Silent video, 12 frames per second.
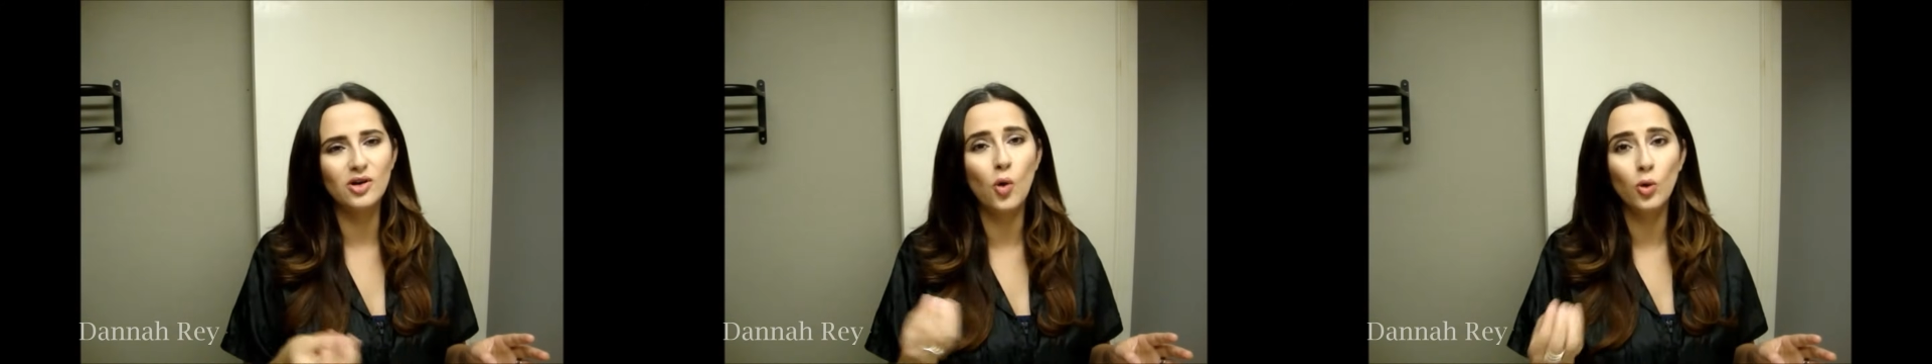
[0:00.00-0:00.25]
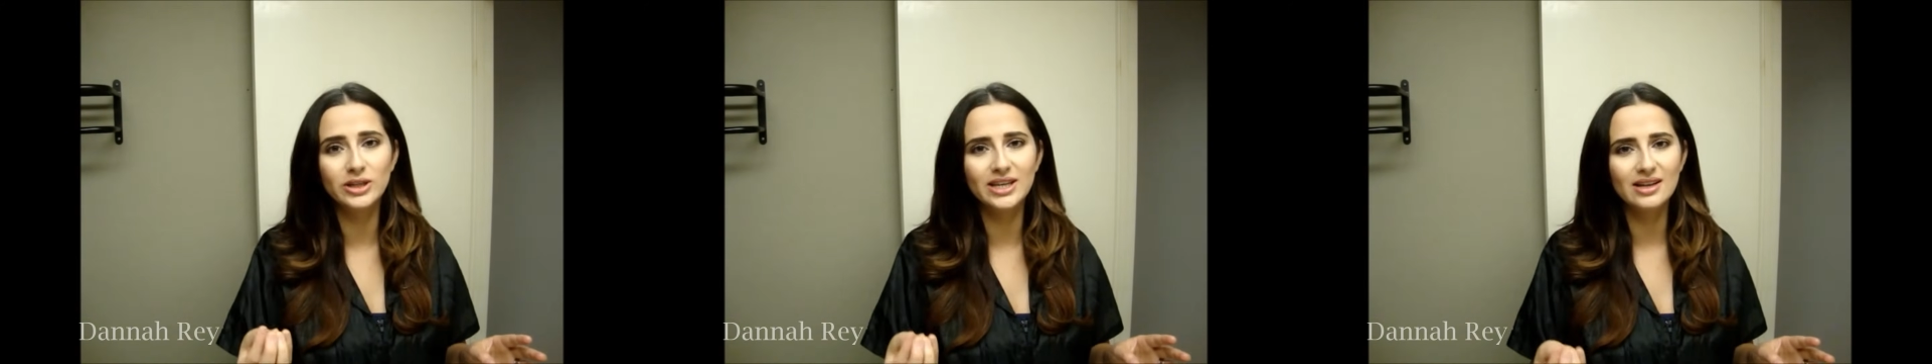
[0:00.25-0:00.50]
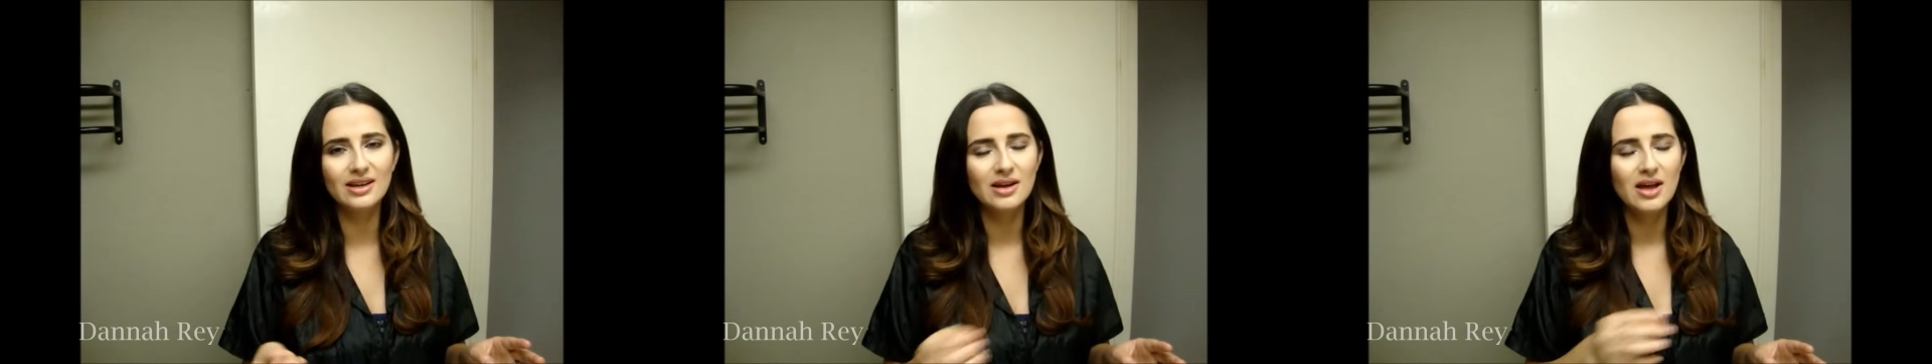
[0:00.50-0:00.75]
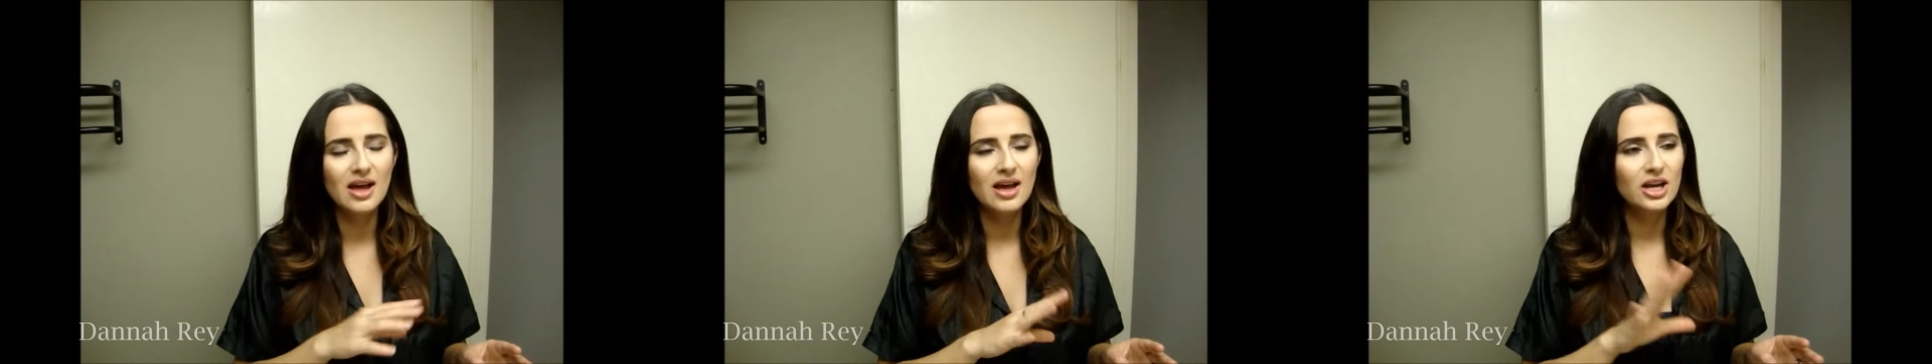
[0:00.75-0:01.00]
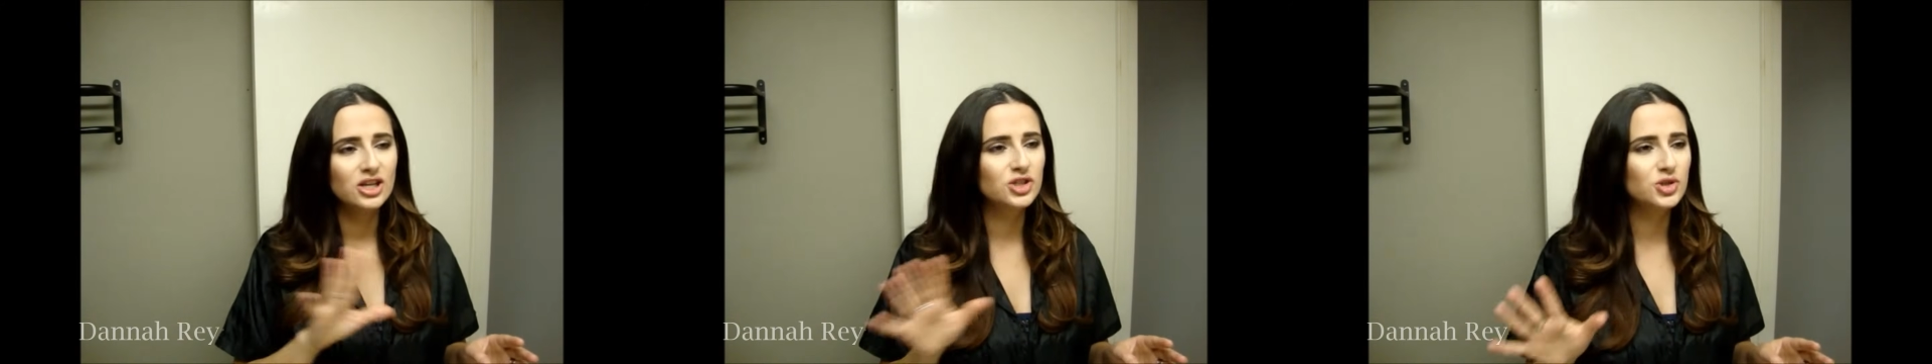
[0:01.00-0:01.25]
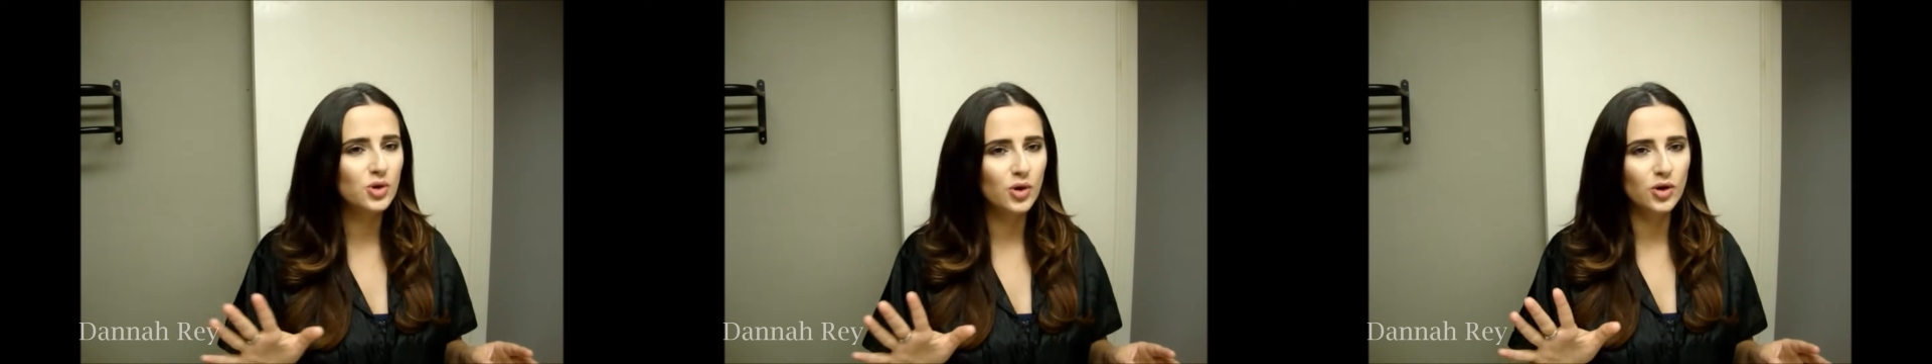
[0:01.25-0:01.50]
hold it
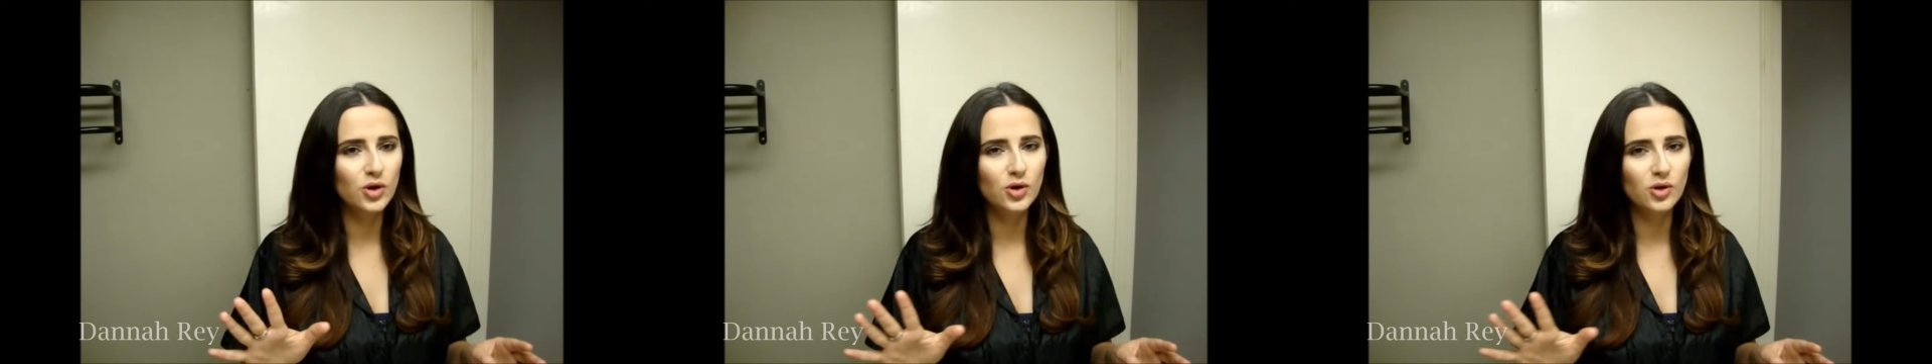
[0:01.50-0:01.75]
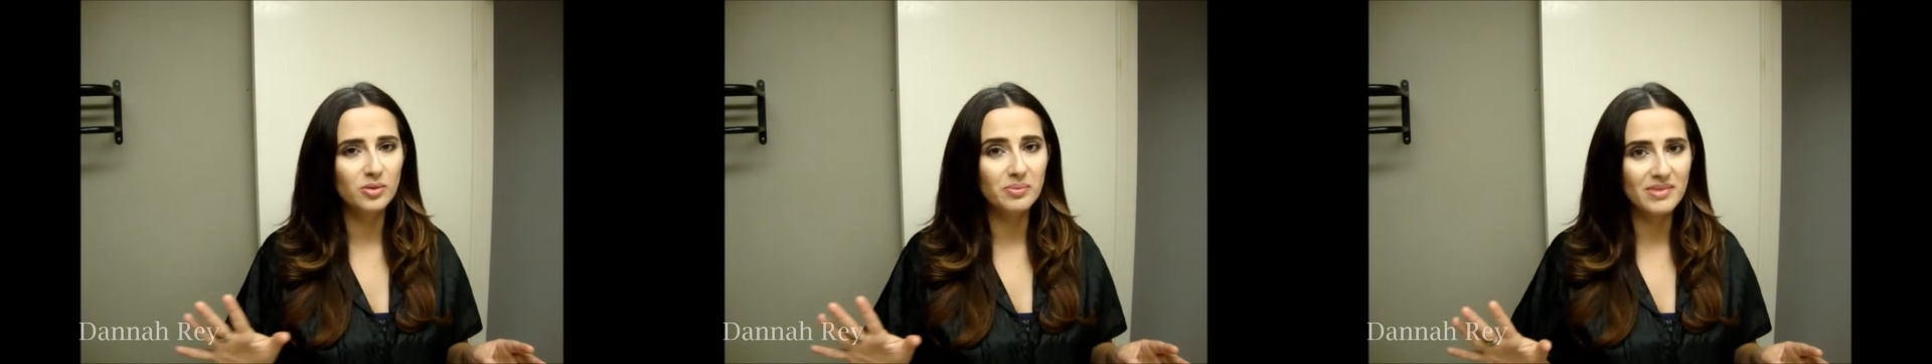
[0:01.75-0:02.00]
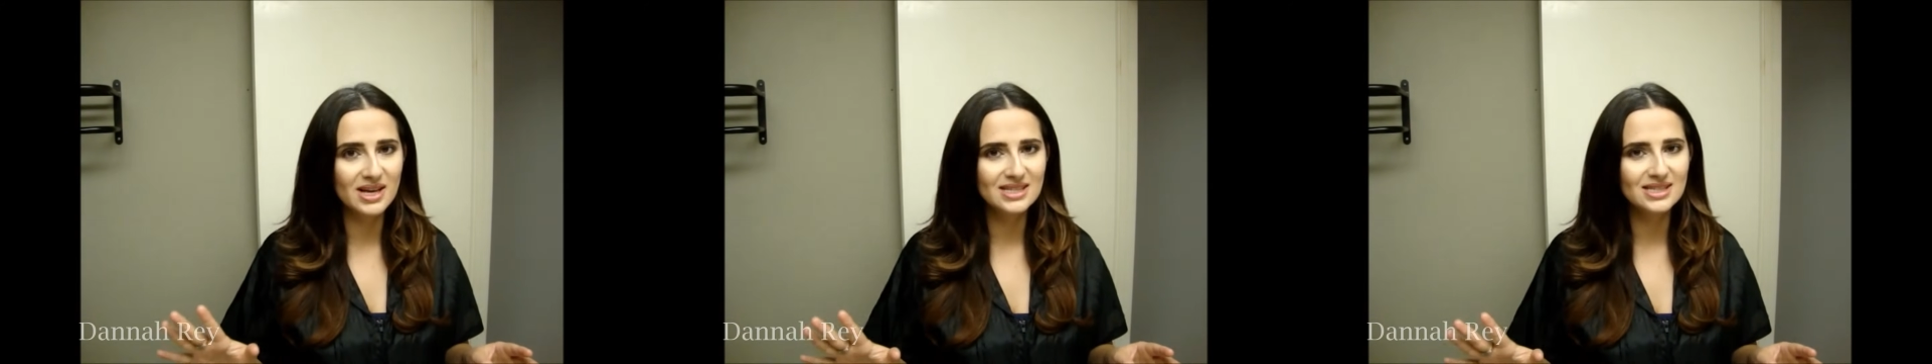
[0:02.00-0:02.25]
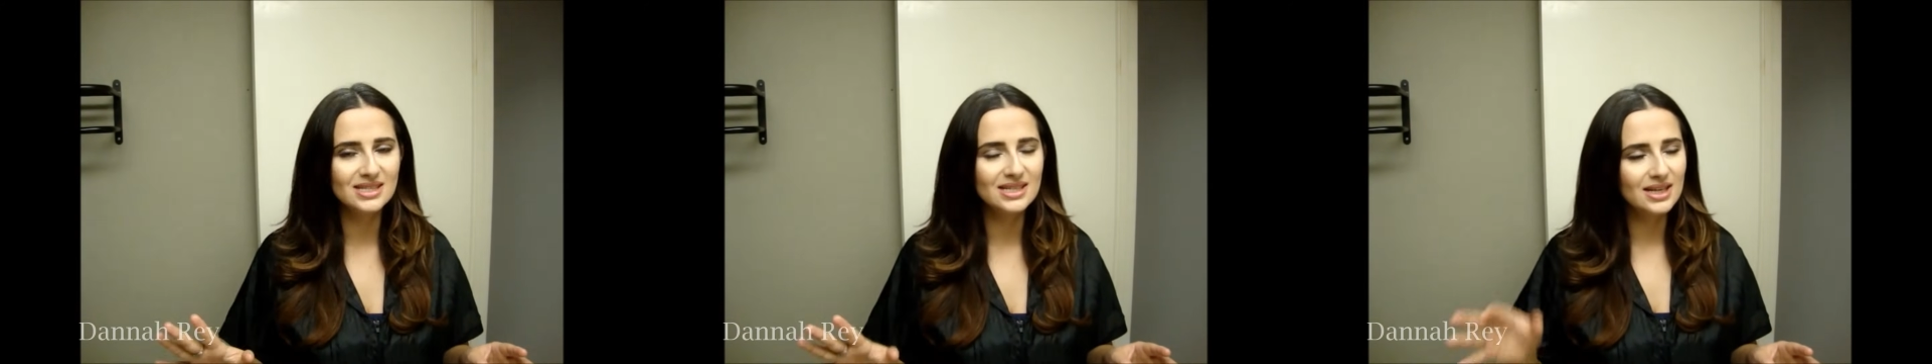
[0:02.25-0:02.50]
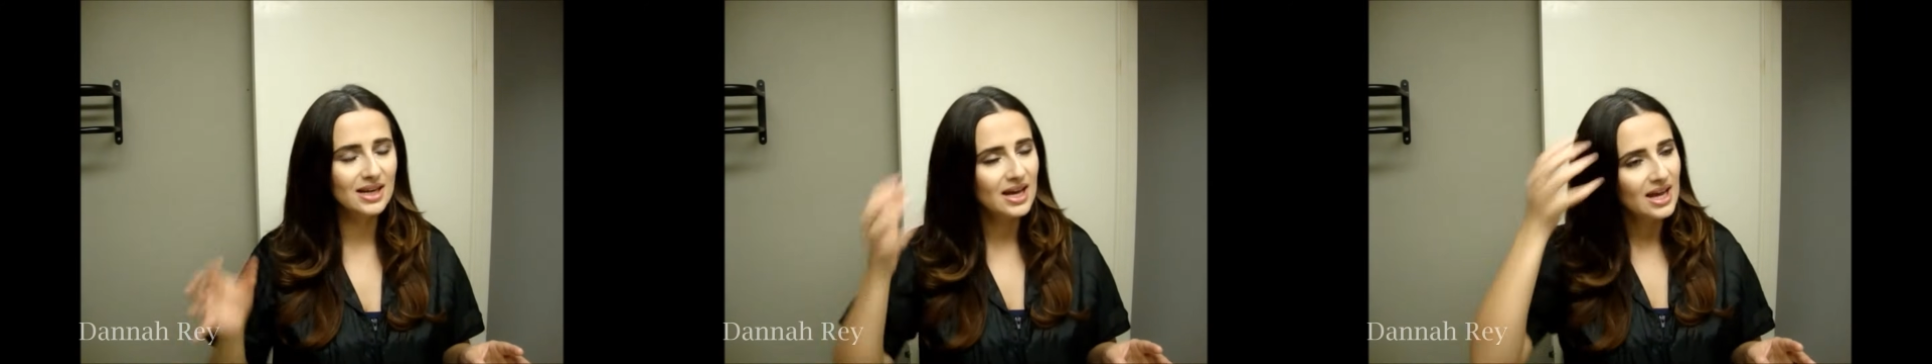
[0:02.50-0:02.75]
so you don't mess it.